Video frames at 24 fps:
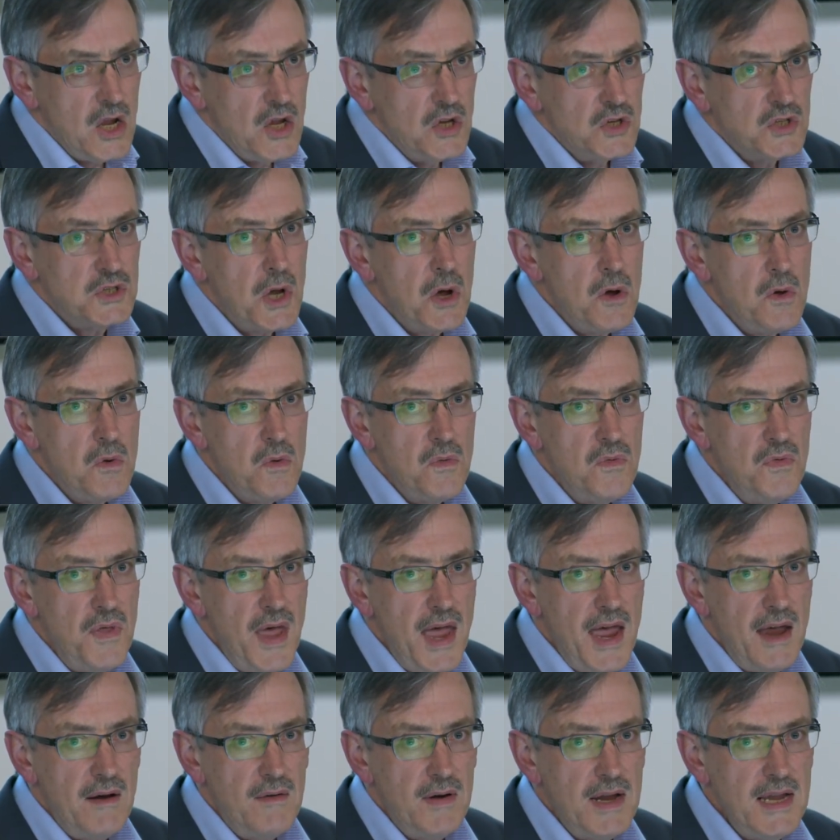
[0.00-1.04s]
So
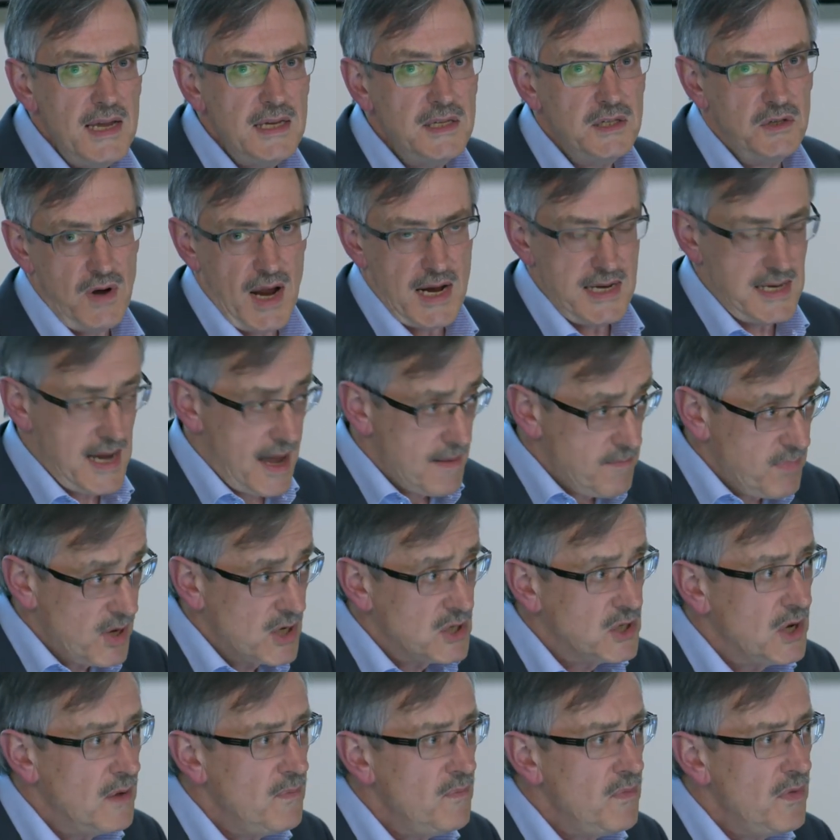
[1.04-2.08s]
there is great
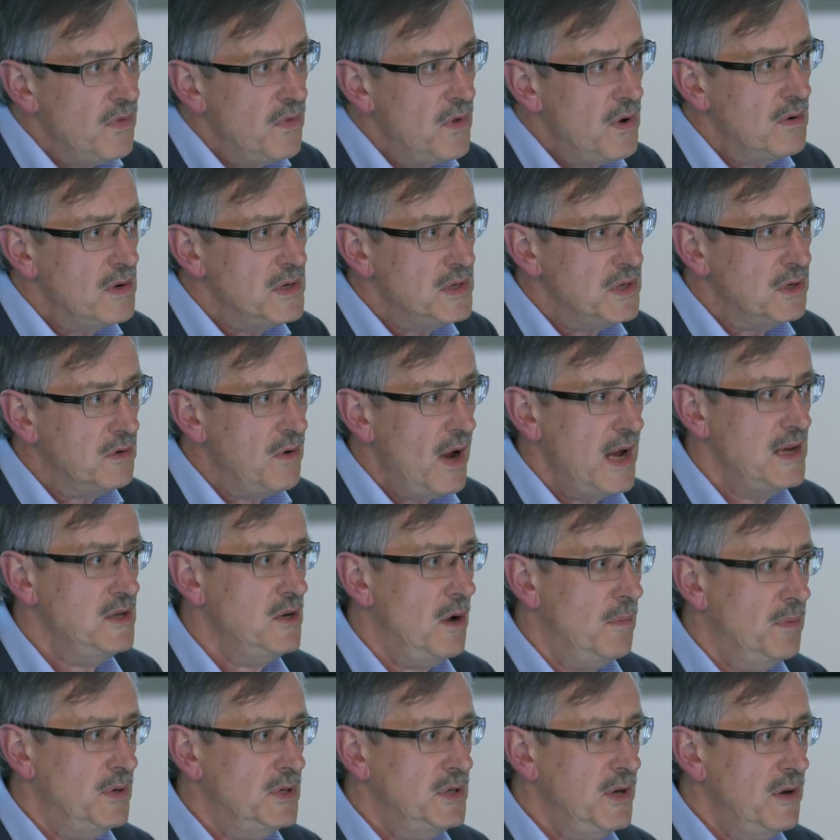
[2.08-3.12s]
ambition. There is a great
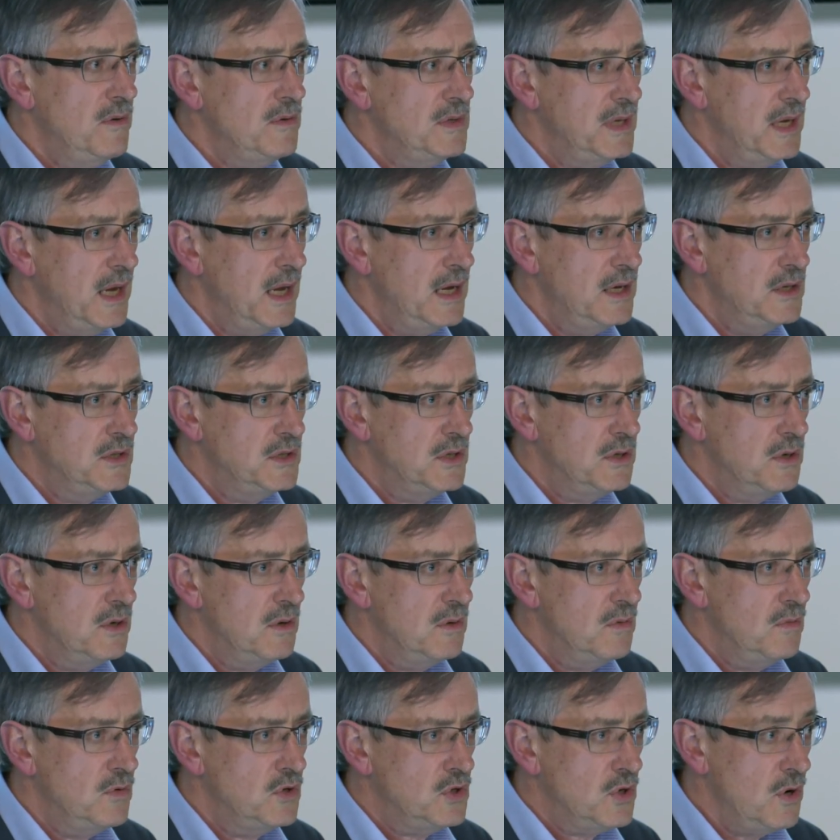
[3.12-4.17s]
opportunity
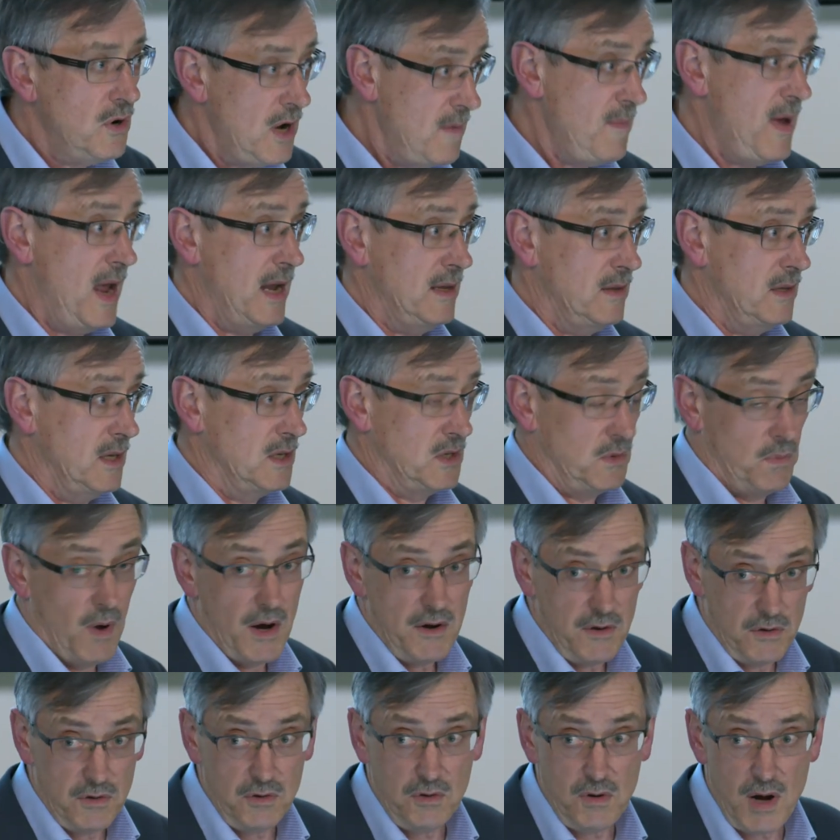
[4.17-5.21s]
to truly make this
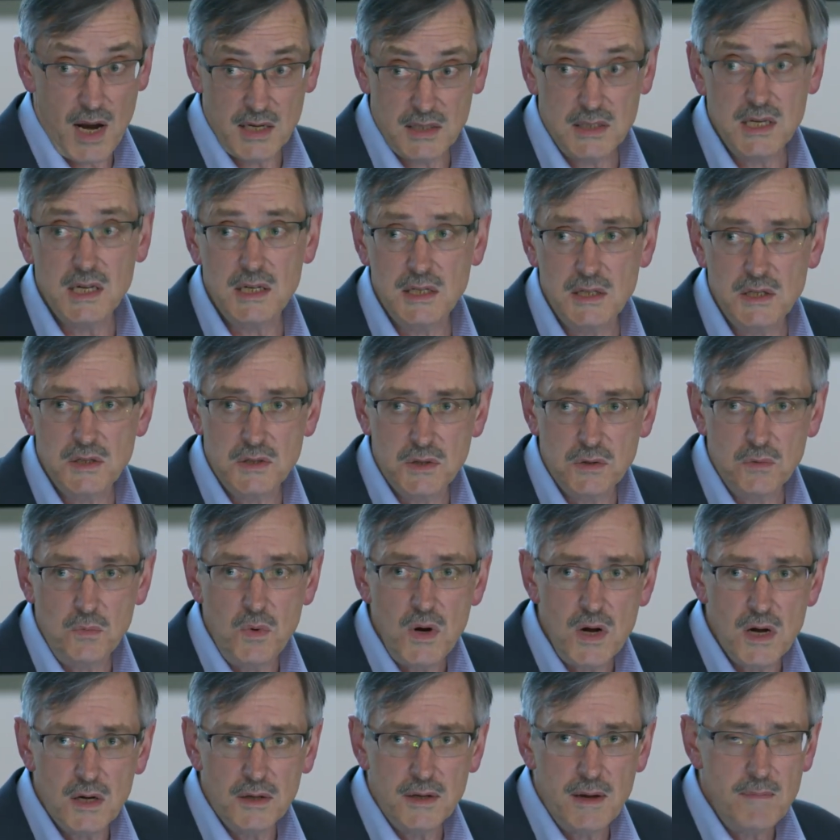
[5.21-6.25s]
one of the great cities of the
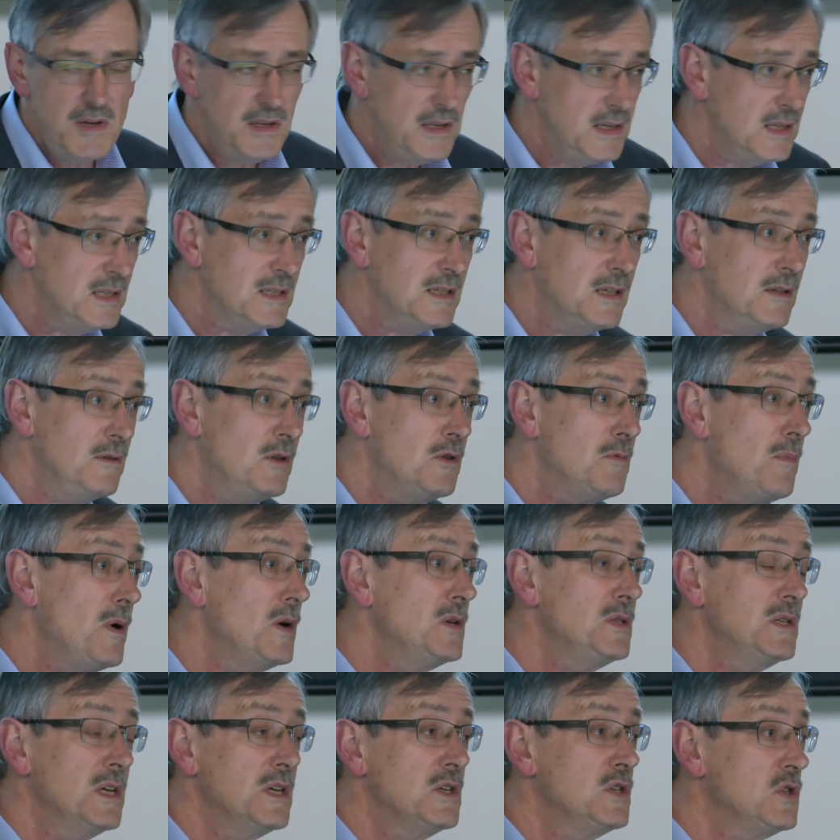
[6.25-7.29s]
world. I mean, this is the
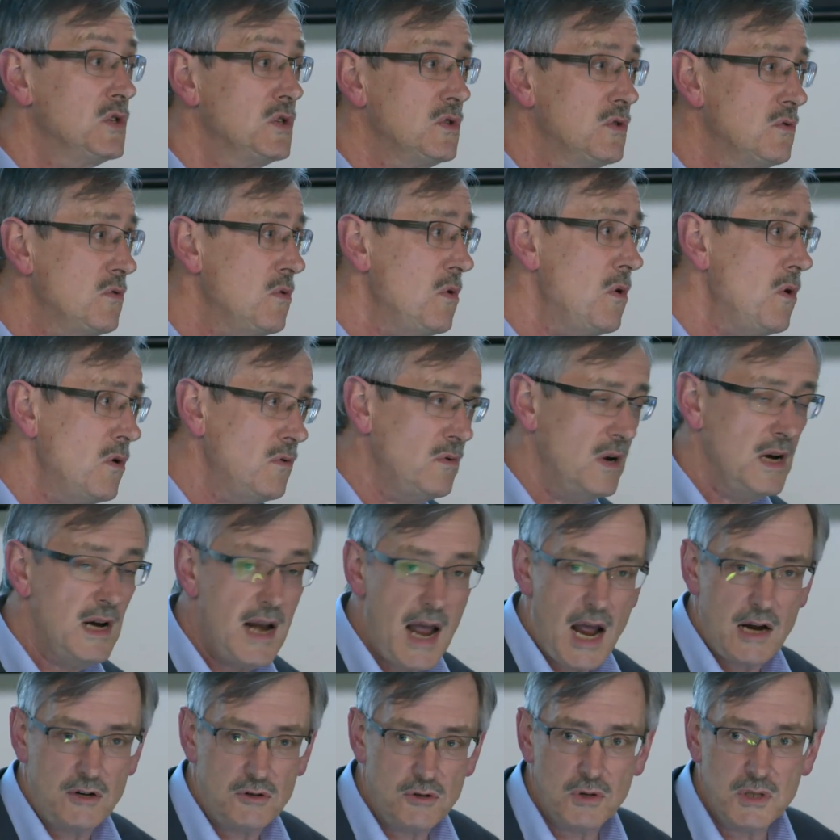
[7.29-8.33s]
most extraordinary
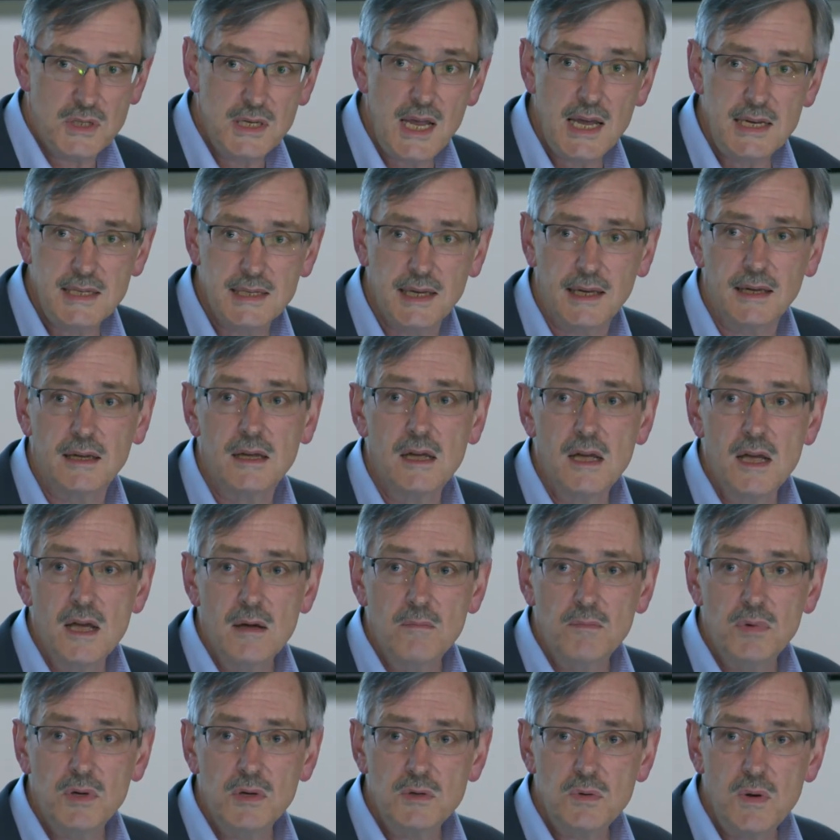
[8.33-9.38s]
natural setting
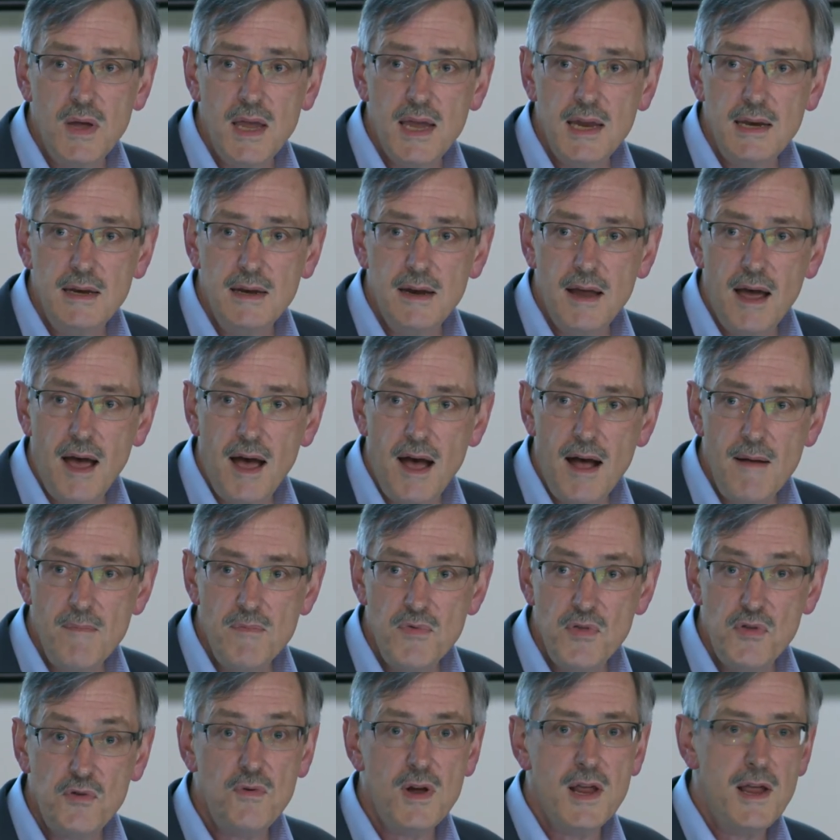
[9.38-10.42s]
between
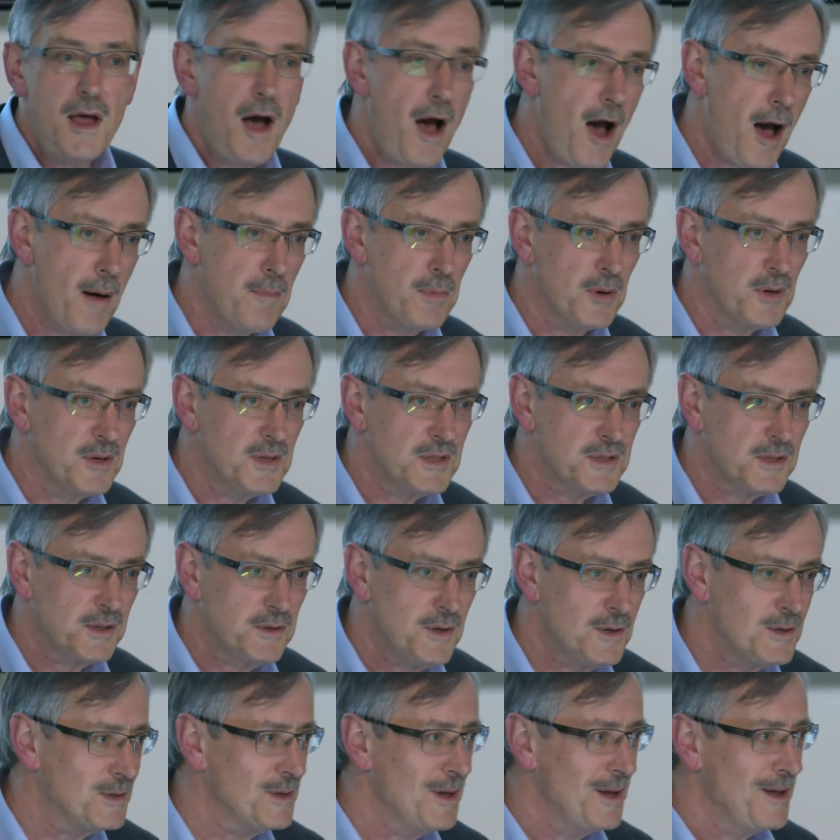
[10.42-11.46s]
three harbours,
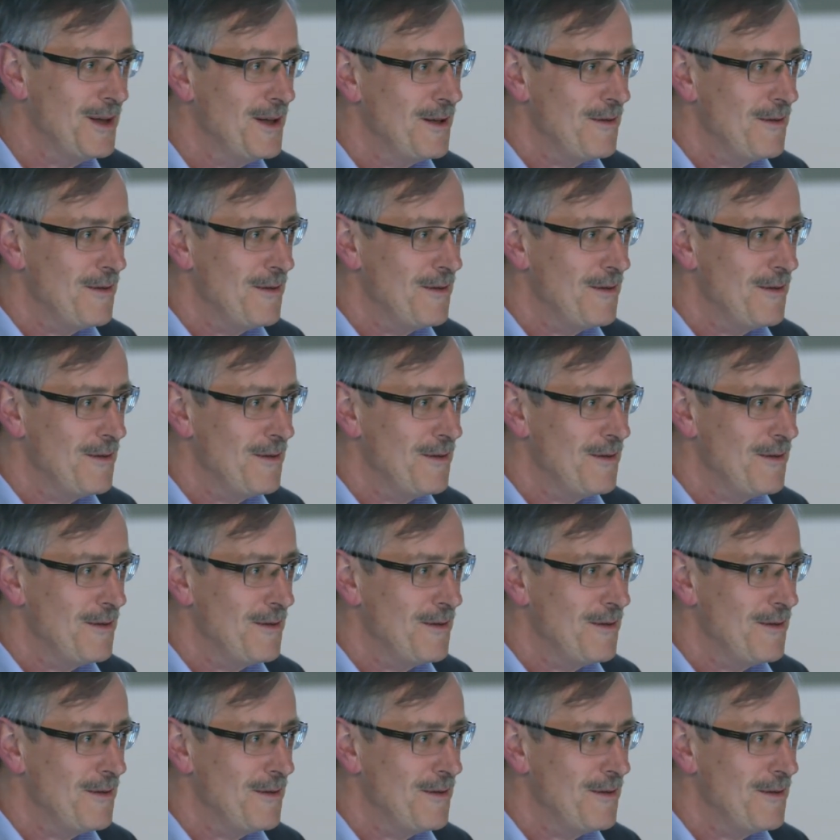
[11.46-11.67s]
because